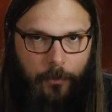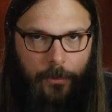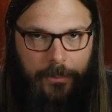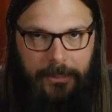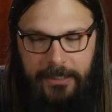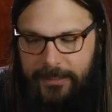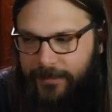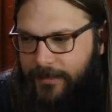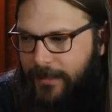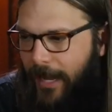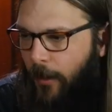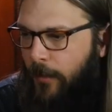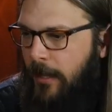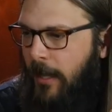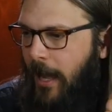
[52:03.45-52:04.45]
released.
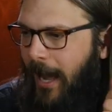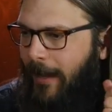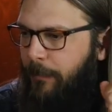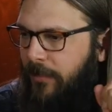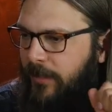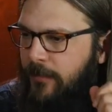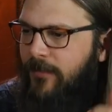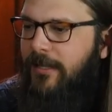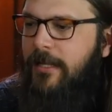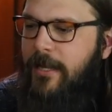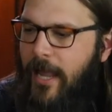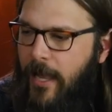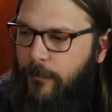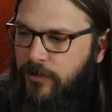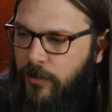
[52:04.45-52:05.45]
Now, I believe at the
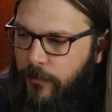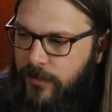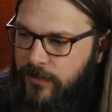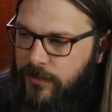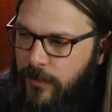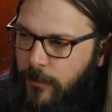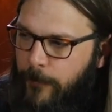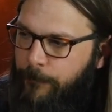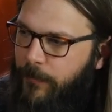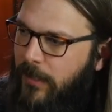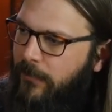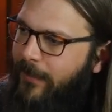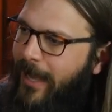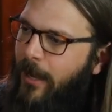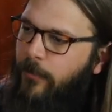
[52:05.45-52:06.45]
NAMM show this year,
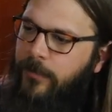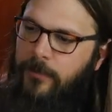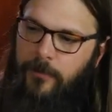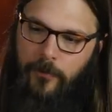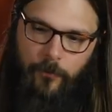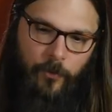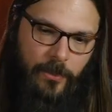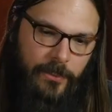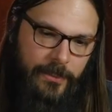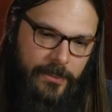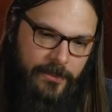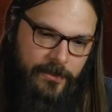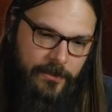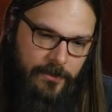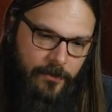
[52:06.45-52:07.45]
Lowden
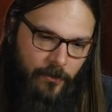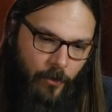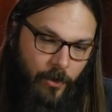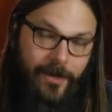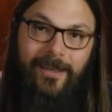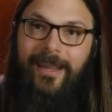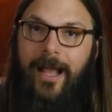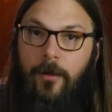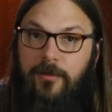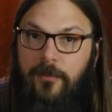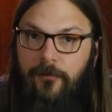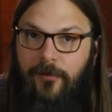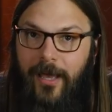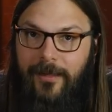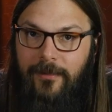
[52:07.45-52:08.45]
released or announced the
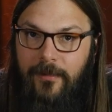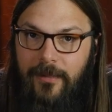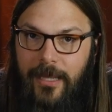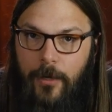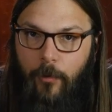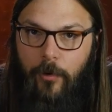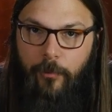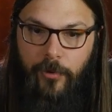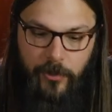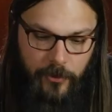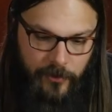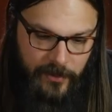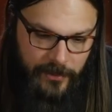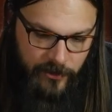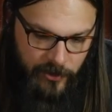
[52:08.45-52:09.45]
fact that they were
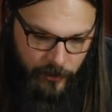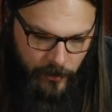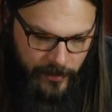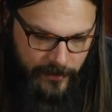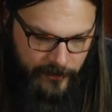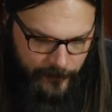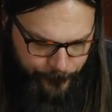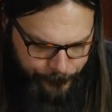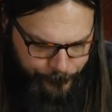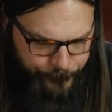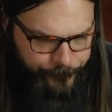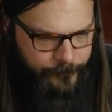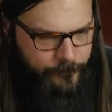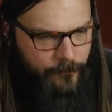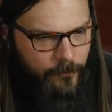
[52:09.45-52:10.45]
producing strings.
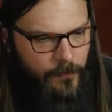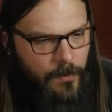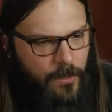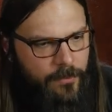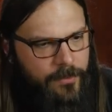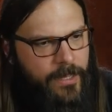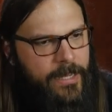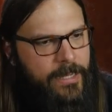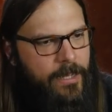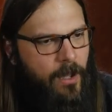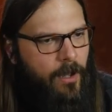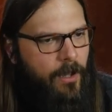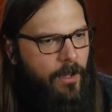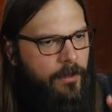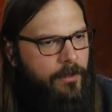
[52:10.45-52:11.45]
They
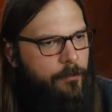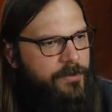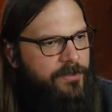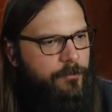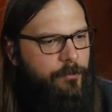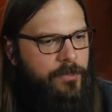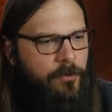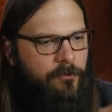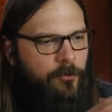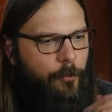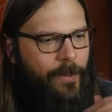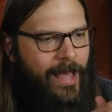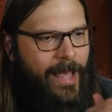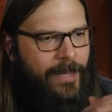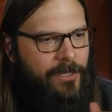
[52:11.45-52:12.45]
come in this beautiful
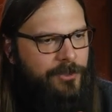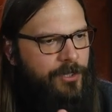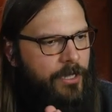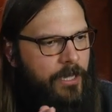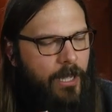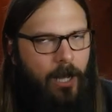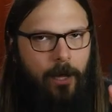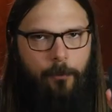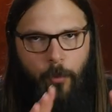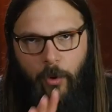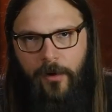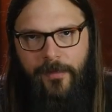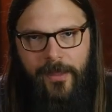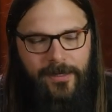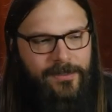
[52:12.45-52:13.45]
package.
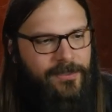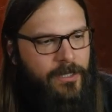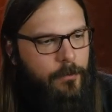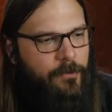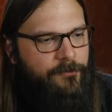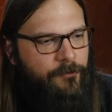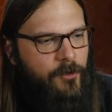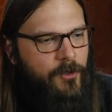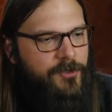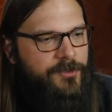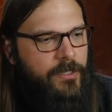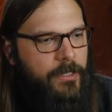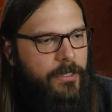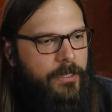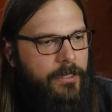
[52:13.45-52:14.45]
More on that in a second, but first,
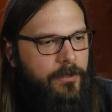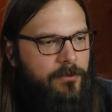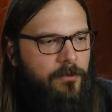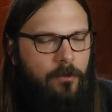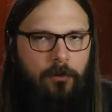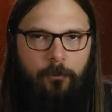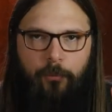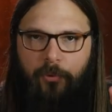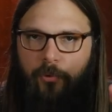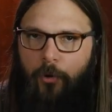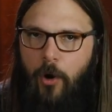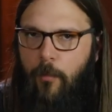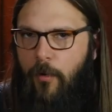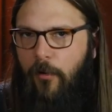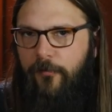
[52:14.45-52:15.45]
here's a little
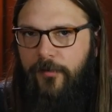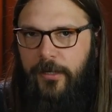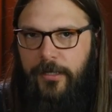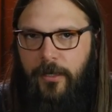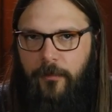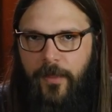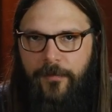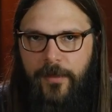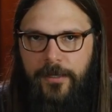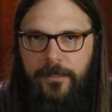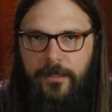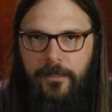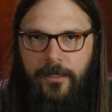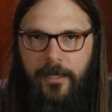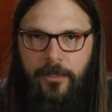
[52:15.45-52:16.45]
promo video that they
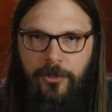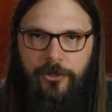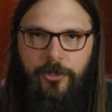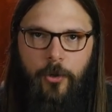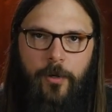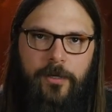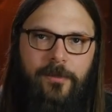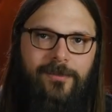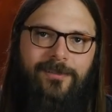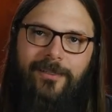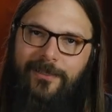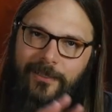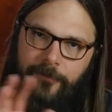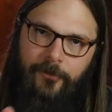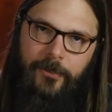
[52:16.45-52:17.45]
did, kind of showing the
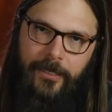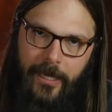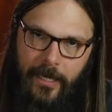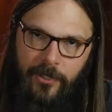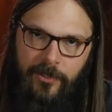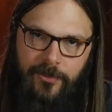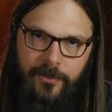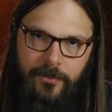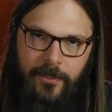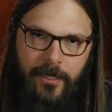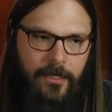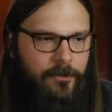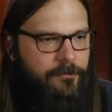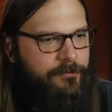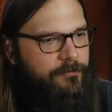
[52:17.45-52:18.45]
6 different gauges and
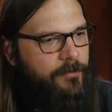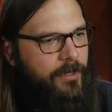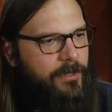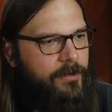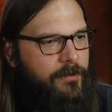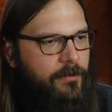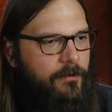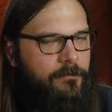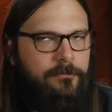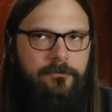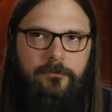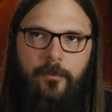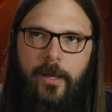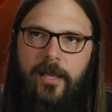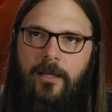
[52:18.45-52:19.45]
kind of, I don't know,
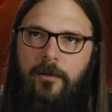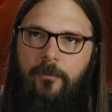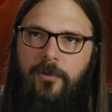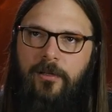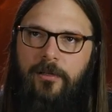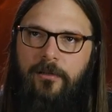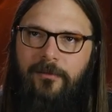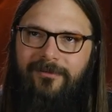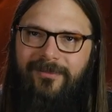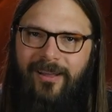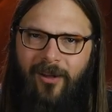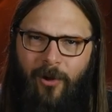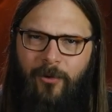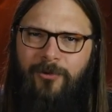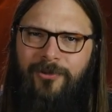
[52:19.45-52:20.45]
making them look
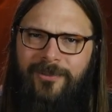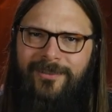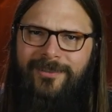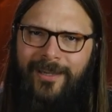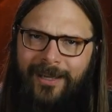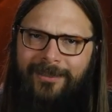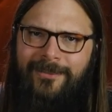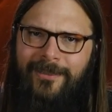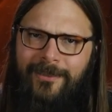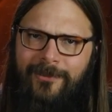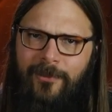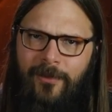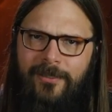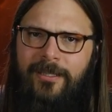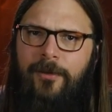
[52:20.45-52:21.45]
ultra sexy.
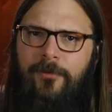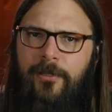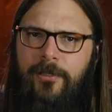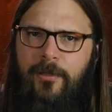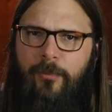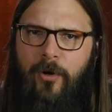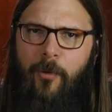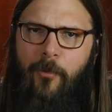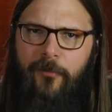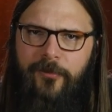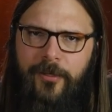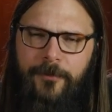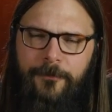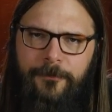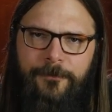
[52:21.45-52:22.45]
So let's have a look at the promo vid.